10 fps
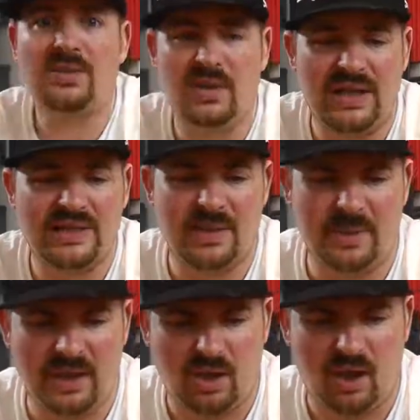So that's going to
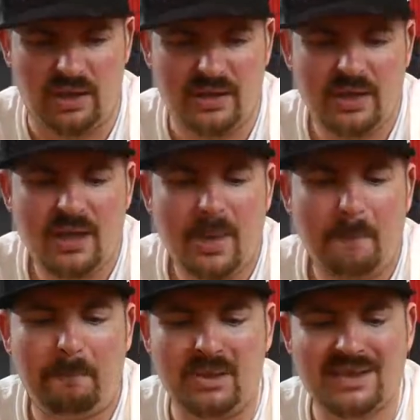be a con.
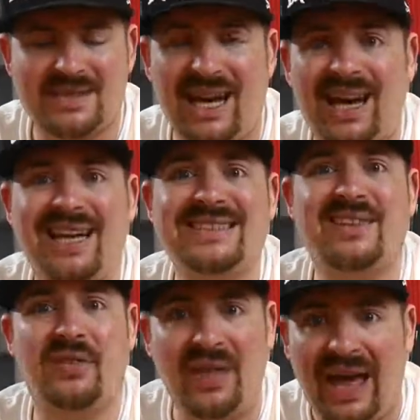
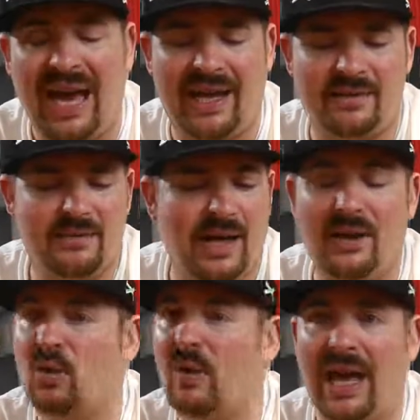Besides that, I
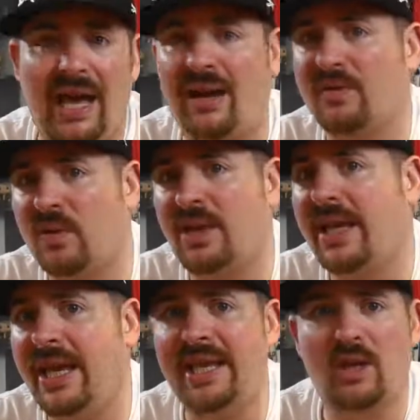don't have
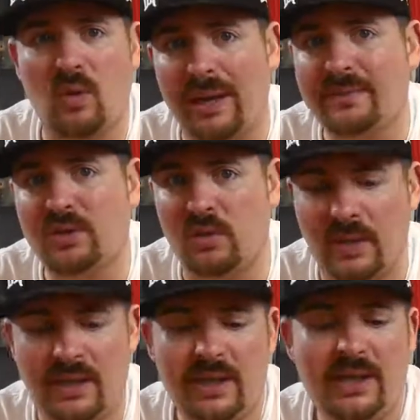really any gripes to
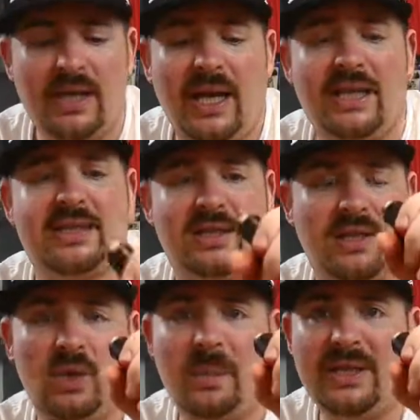it. It's a
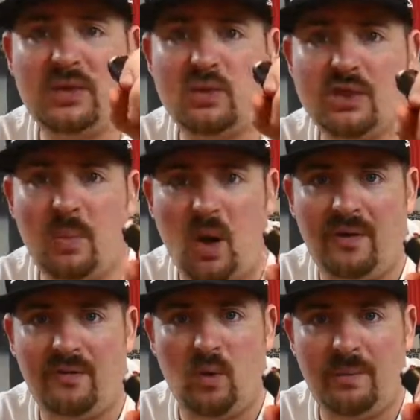little bit too
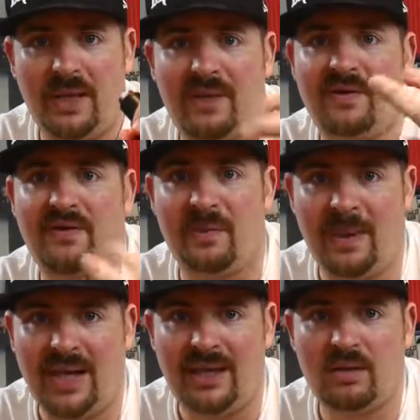small for
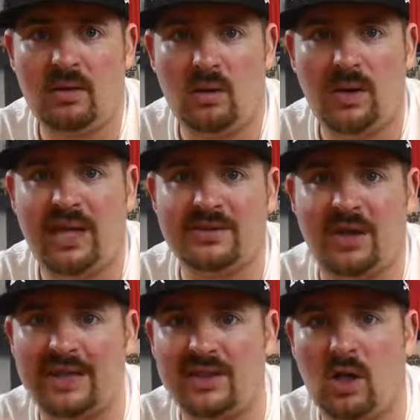me, okay? So
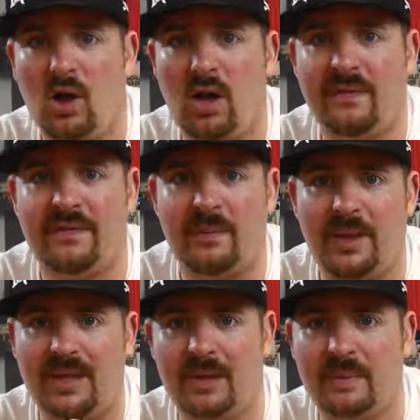that's con for
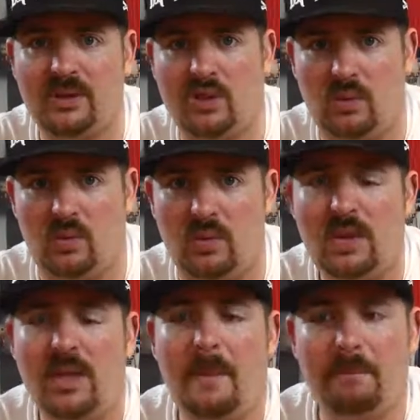me number 2.
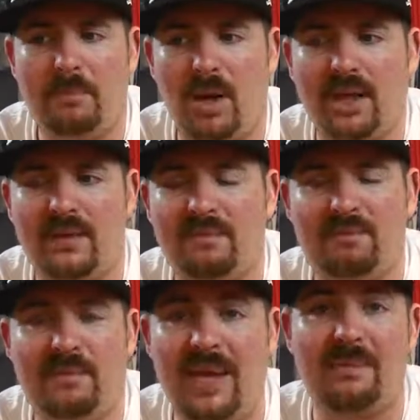But
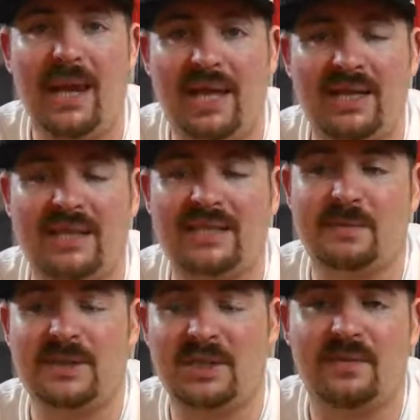they
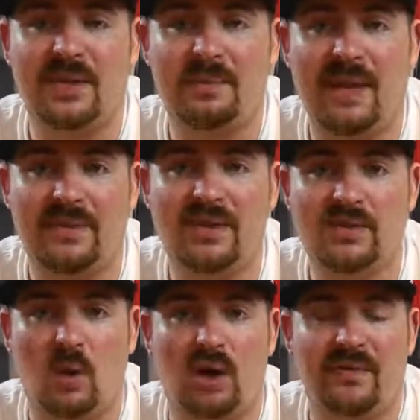specifically made this
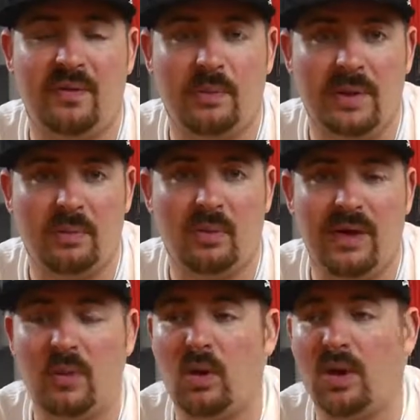smaller for people
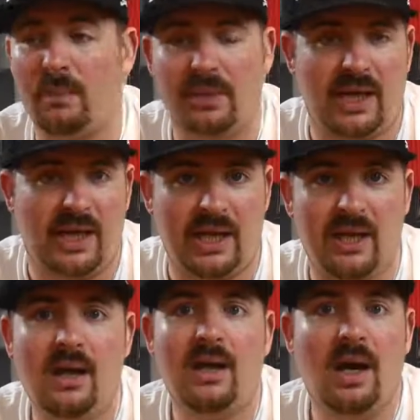that were
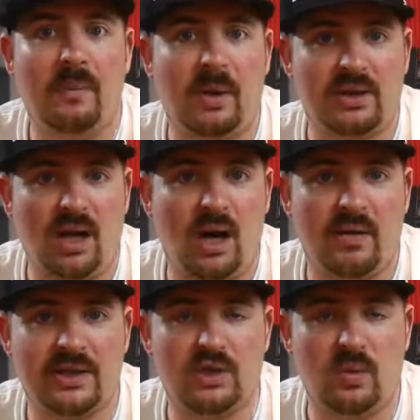complaining about the
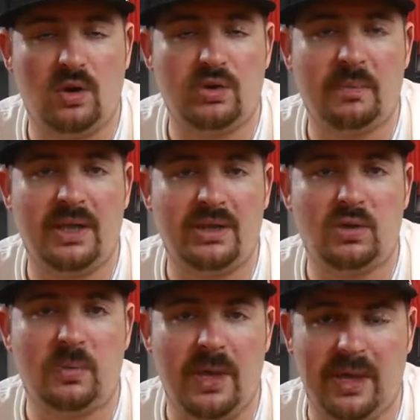RX 200 being
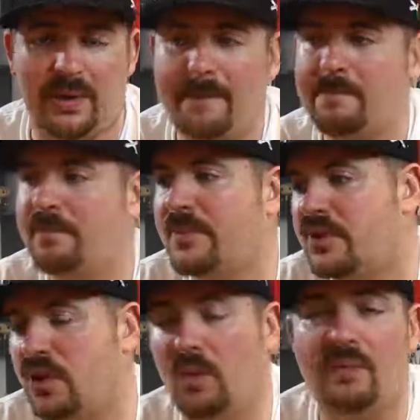too big.
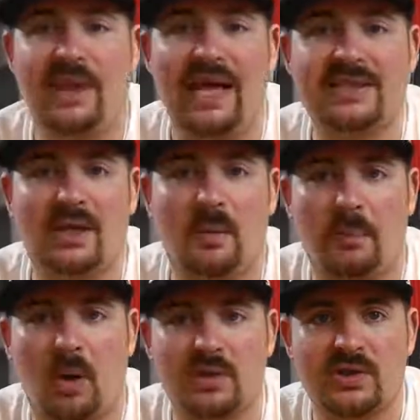So that's a
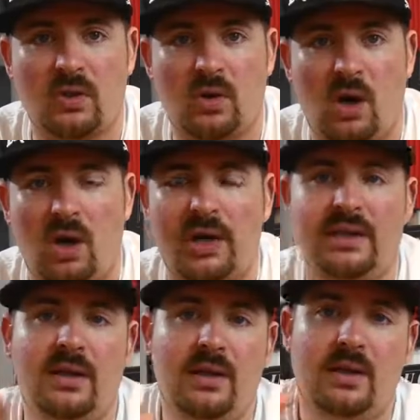personal con.